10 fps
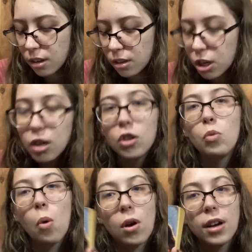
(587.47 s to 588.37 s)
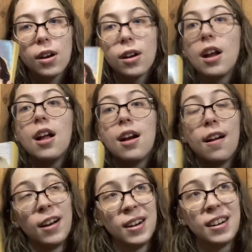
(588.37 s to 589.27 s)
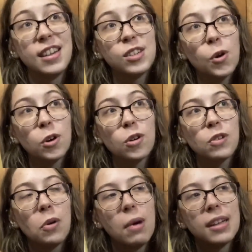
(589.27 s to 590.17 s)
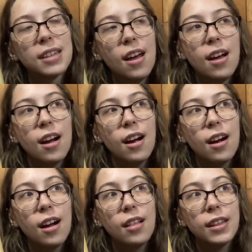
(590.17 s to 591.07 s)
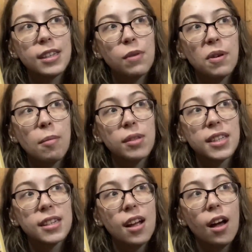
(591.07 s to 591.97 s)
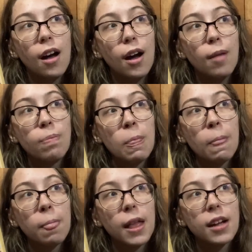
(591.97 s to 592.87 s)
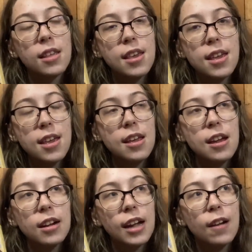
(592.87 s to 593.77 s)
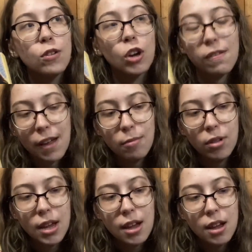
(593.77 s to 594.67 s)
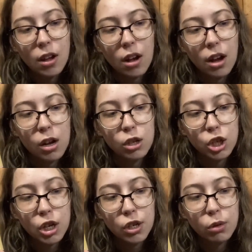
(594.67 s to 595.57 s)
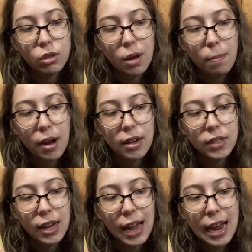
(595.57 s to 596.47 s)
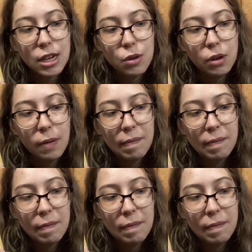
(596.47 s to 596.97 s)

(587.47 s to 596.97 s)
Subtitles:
Gentle Warrior Historical Romance. Let's see if I remember this. He killed her family She shows up and is like, hey, dude.